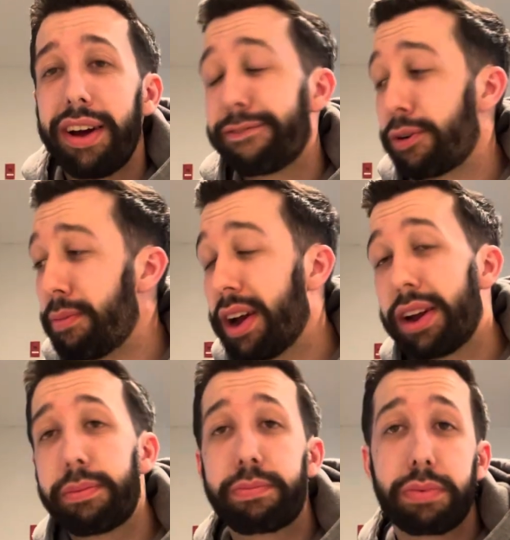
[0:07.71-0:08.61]
For
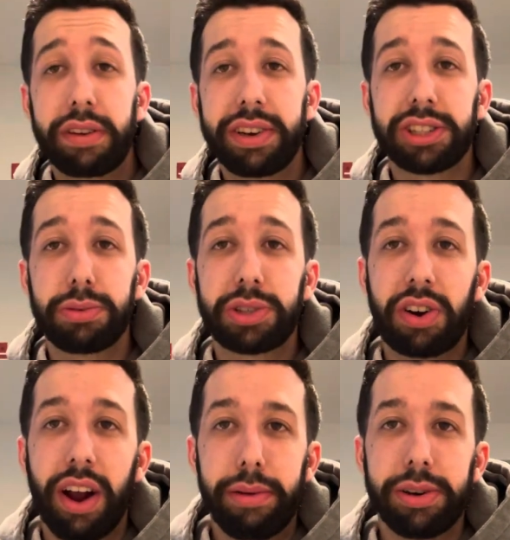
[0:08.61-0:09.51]
my previous
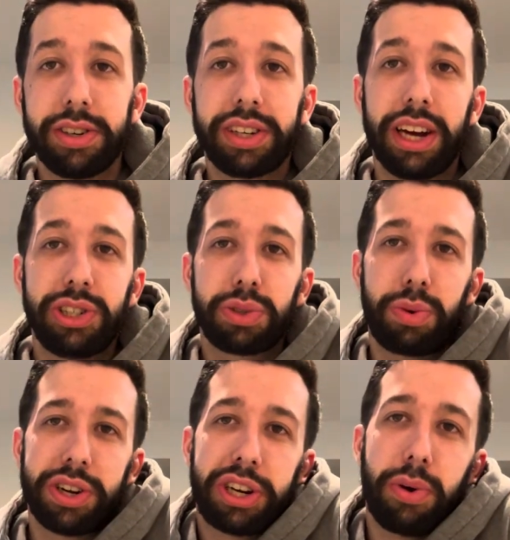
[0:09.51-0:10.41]
subscribers, I just
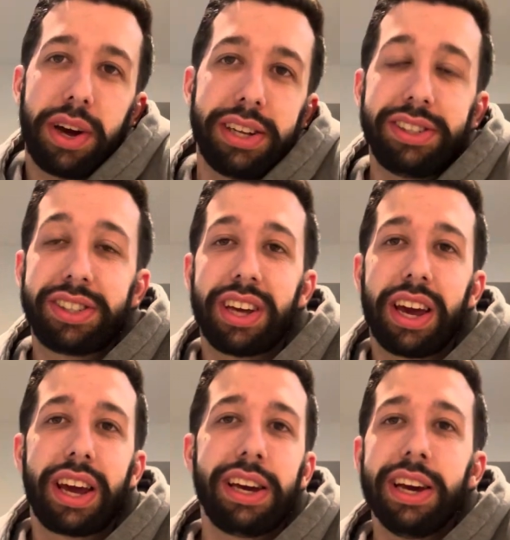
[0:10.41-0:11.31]
wanted to go ahead and
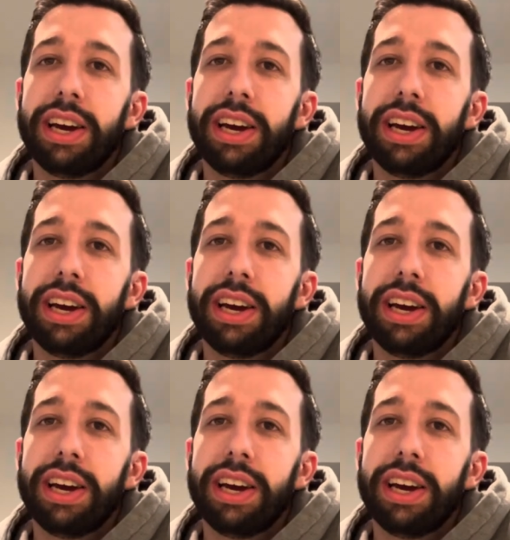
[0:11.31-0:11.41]
say,